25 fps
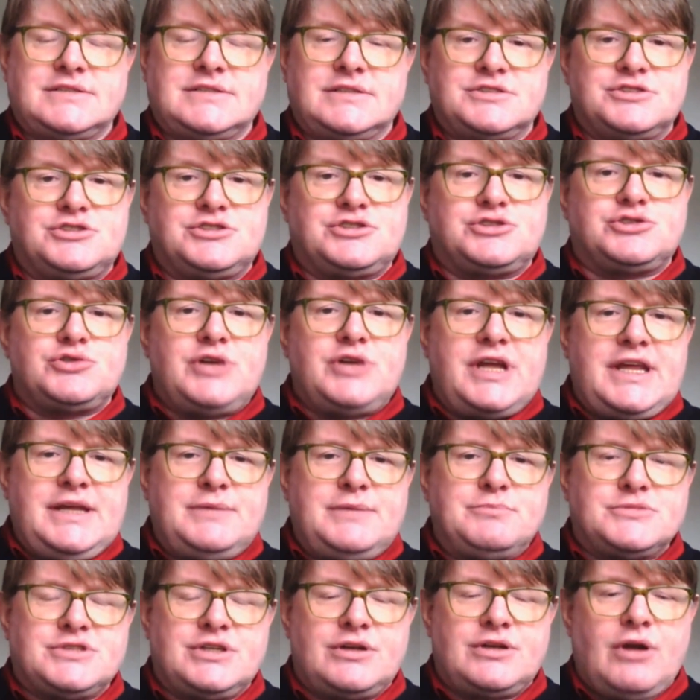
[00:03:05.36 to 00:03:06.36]
and
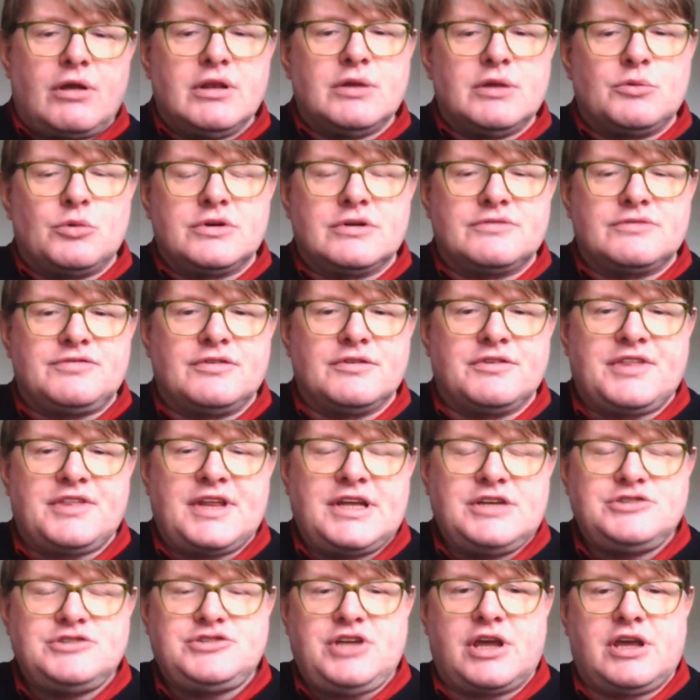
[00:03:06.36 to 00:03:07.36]
streams and all the wonderful
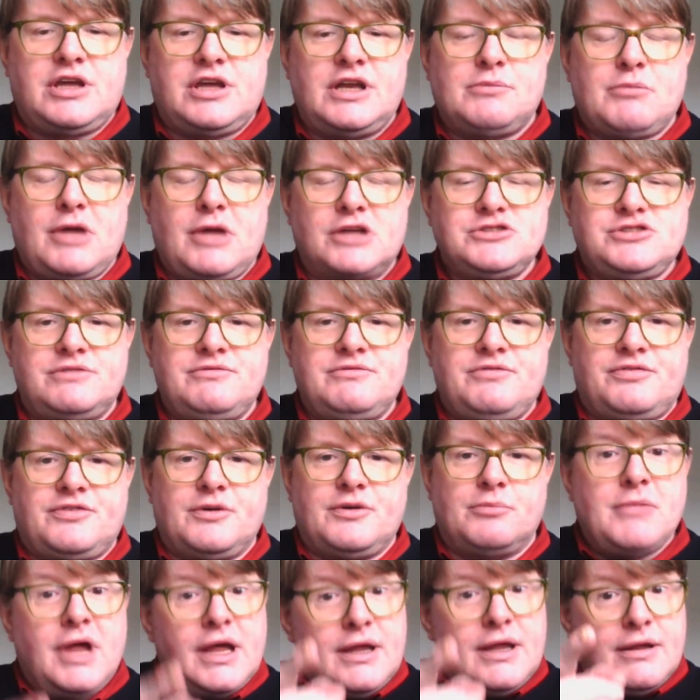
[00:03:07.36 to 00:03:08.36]
things you can imagine
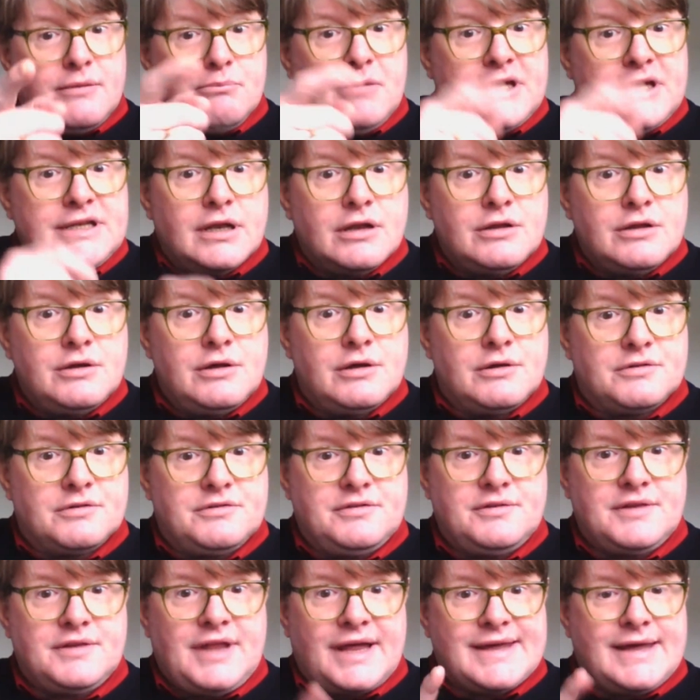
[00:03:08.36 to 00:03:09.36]
from Middle Earth,
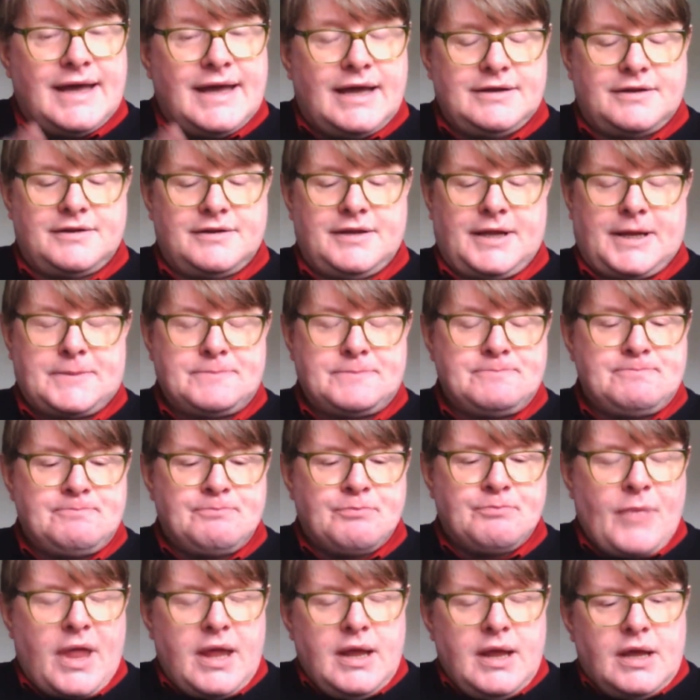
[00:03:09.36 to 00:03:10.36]
that kind of thing.
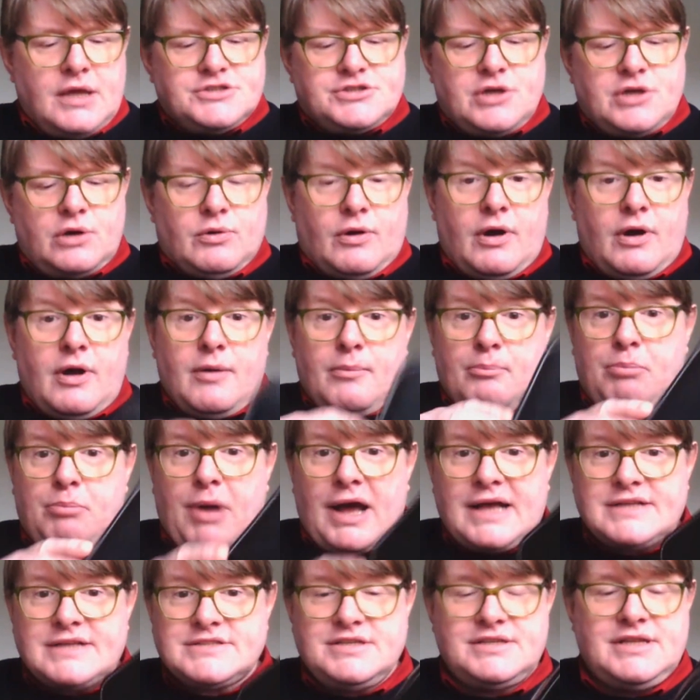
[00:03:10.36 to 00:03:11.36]
So
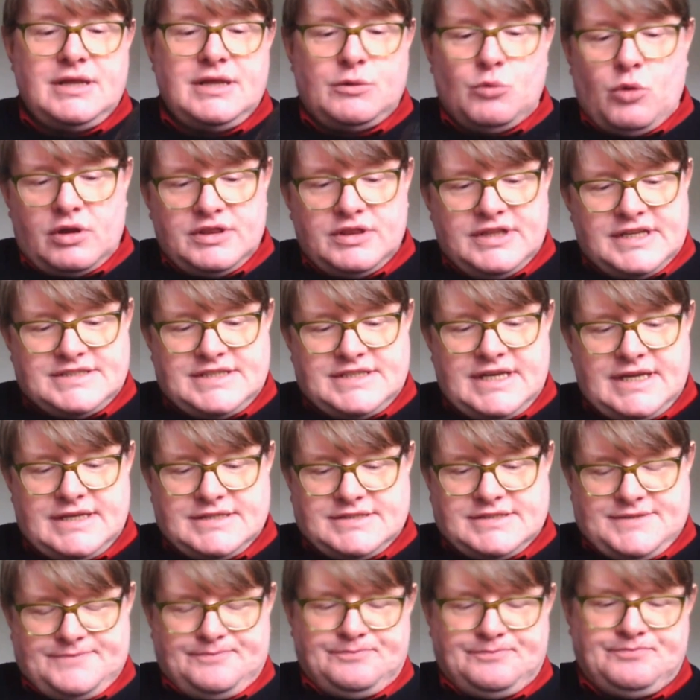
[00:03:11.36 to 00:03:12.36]
back to what this
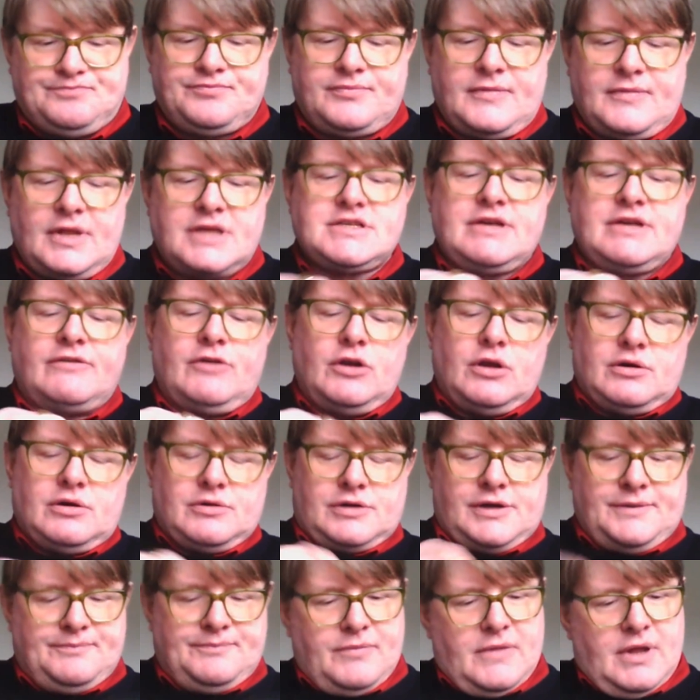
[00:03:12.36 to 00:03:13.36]
is. Let's have a
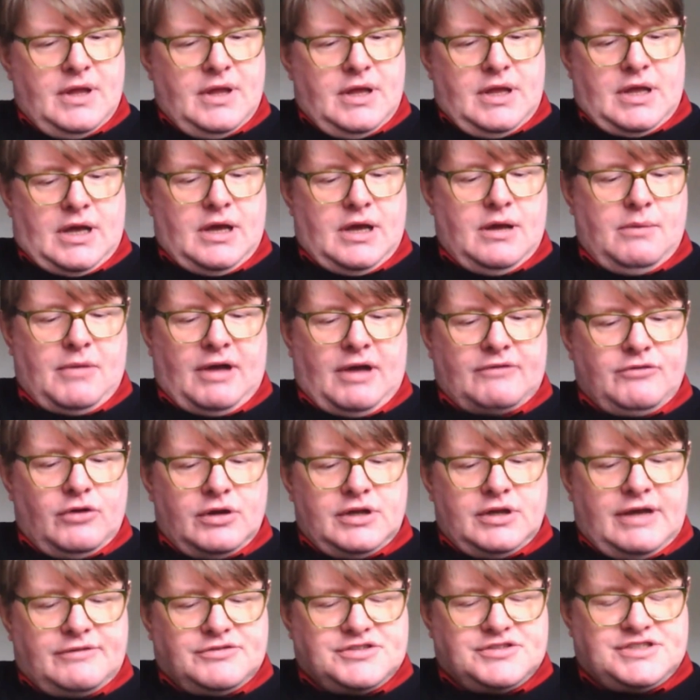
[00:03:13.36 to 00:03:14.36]
look. I've
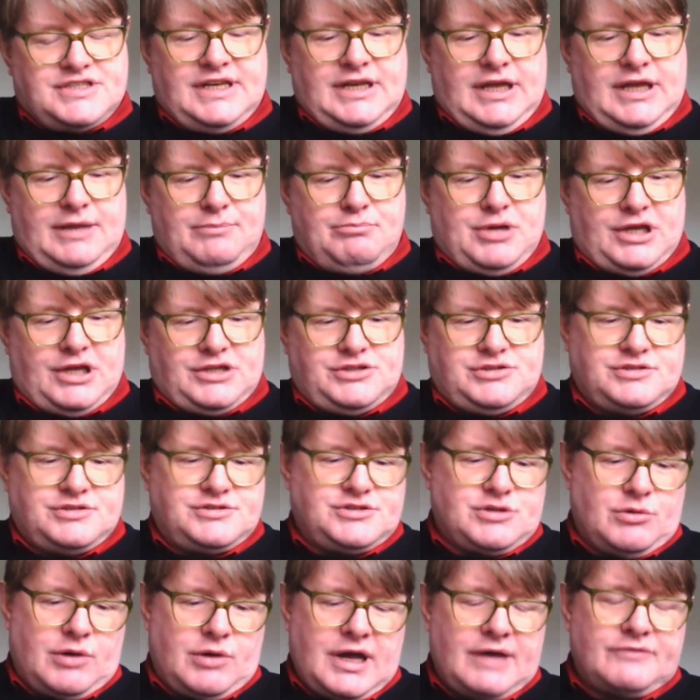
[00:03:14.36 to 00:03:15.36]
only ever seen it in pictures,
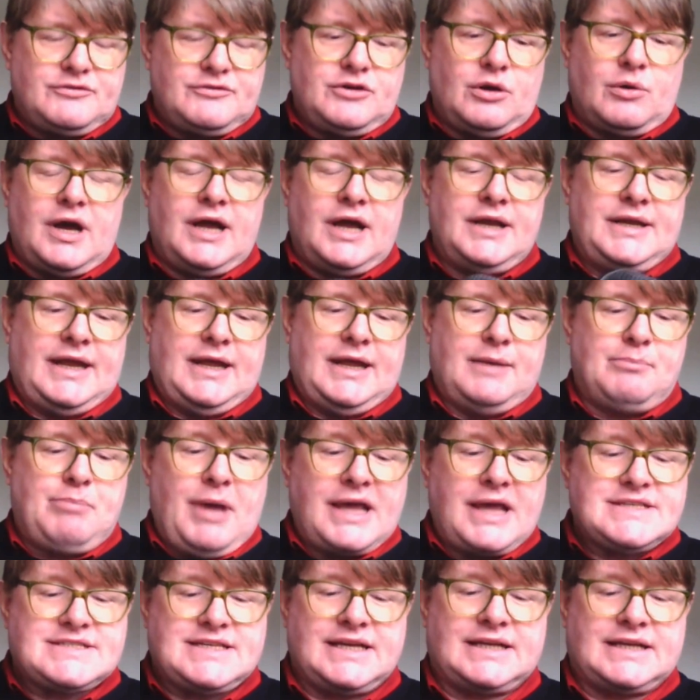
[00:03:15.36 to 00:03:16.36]
so I have no idea.
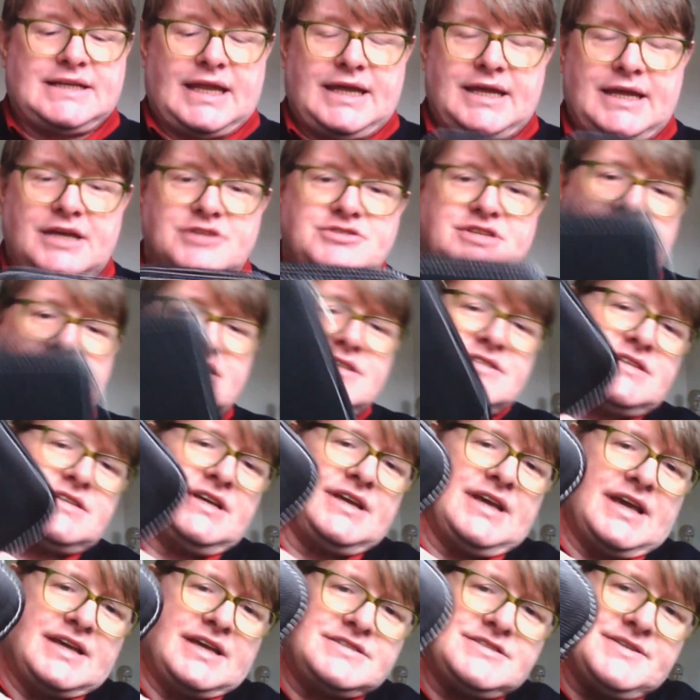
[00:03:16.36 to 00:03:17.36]
Basically, as you can
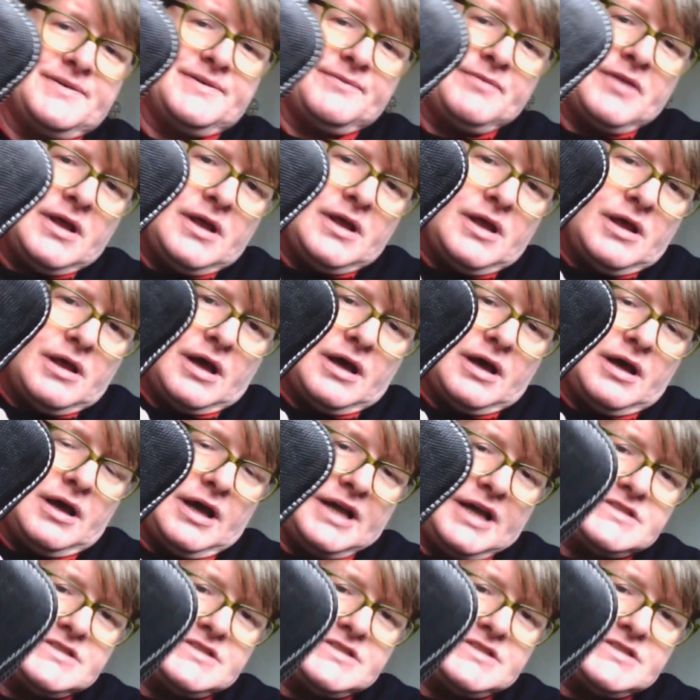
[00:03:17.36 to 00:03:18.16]
see, it's a